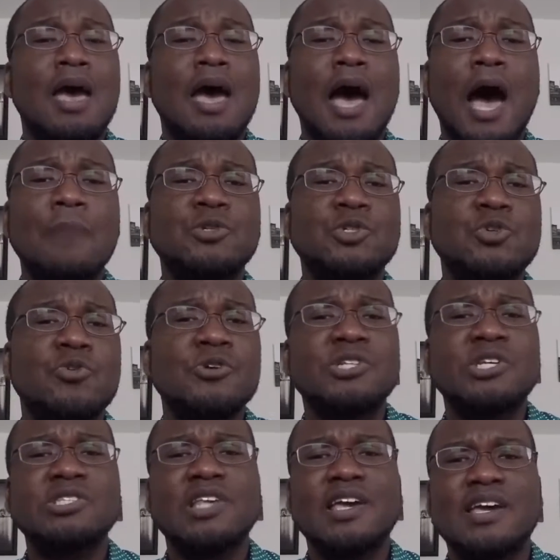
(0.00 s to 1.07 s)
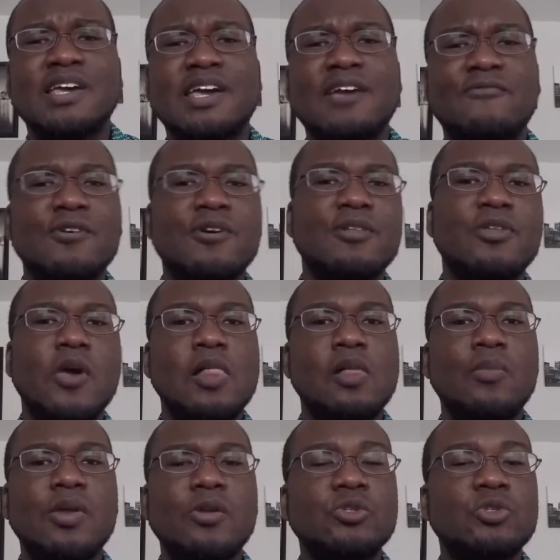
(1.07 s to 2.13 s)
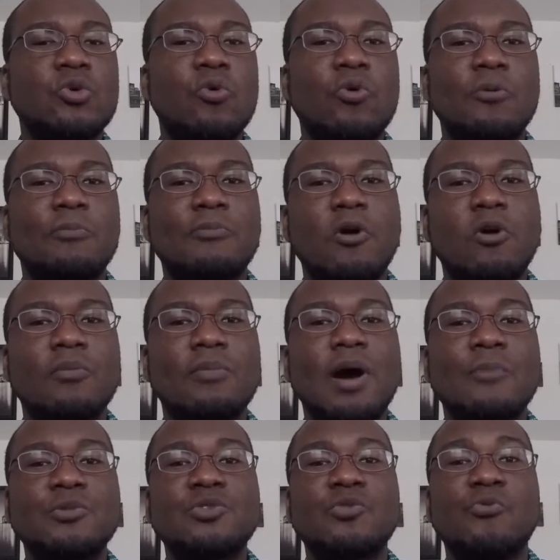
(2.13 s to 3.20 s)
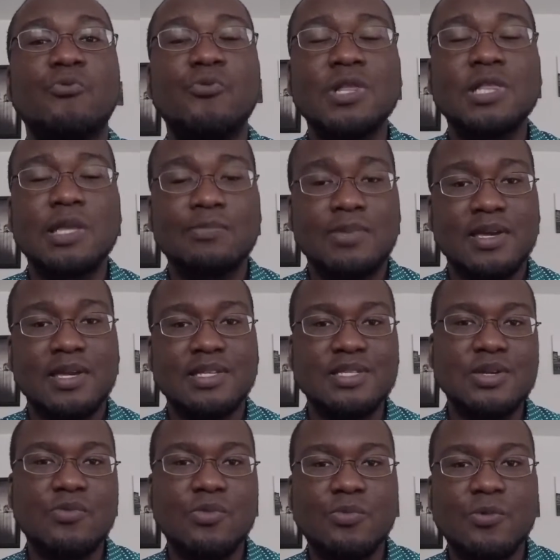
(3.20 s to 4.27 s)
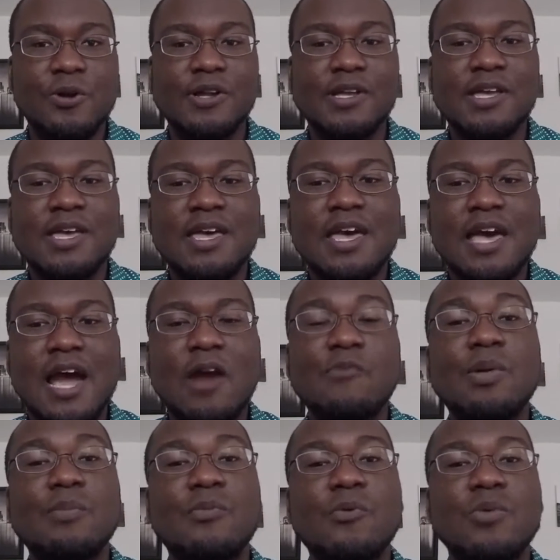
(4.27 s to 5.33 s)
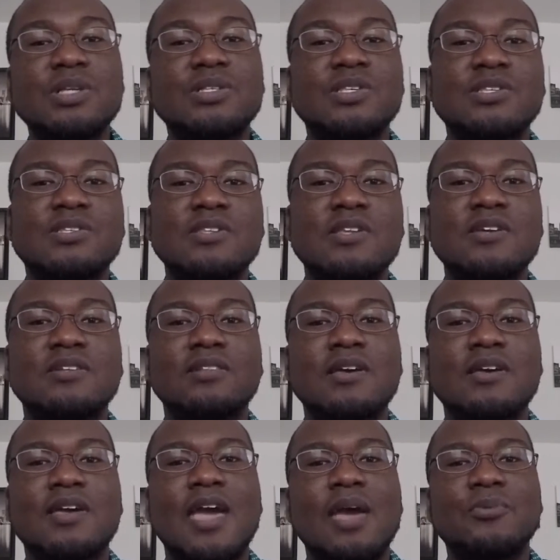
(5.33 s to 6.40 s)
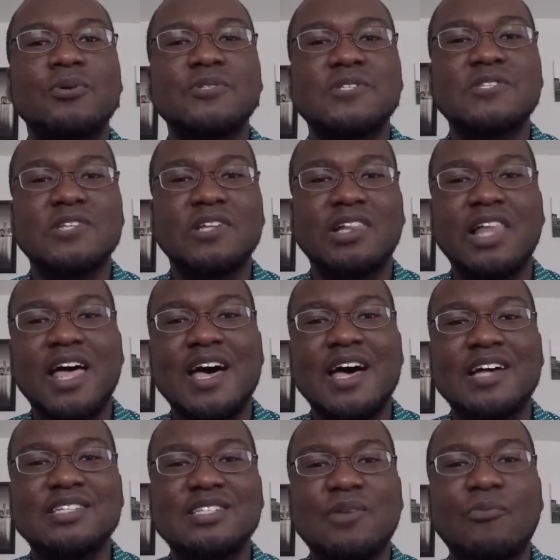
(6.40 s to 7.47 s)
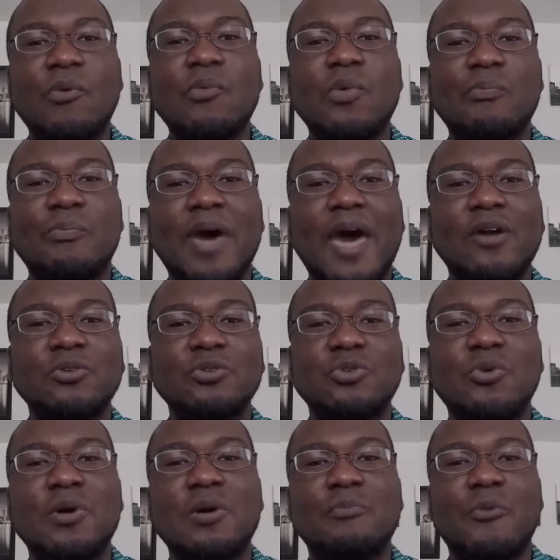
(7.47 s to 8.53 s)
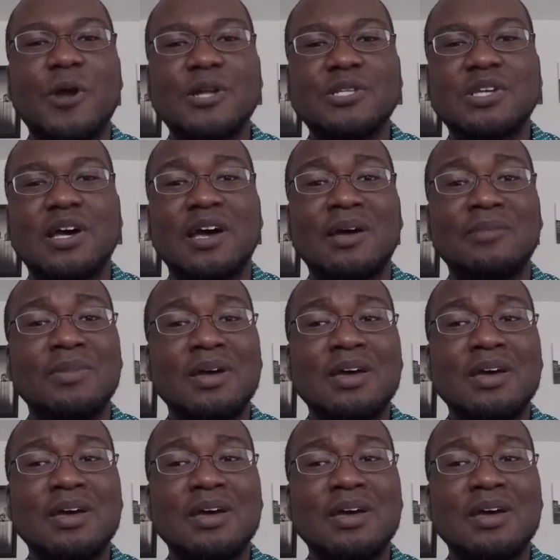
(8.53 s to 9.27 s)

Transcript: I'm sure just like at every other elementary school, Pokemon was really big at Silverbrook. I remember we used to sneak link cables into class and we would battle during break time.